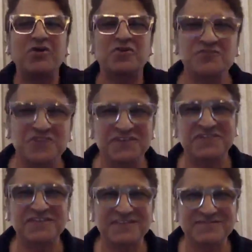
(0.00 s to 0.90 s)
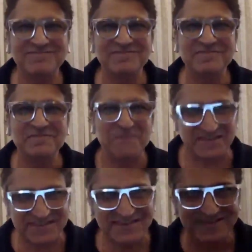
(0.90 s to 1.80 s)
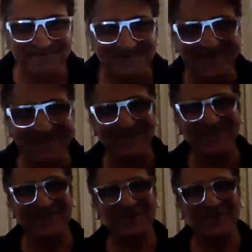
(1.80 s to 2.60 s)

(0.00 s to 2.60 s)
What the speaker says: how we come out of this mess,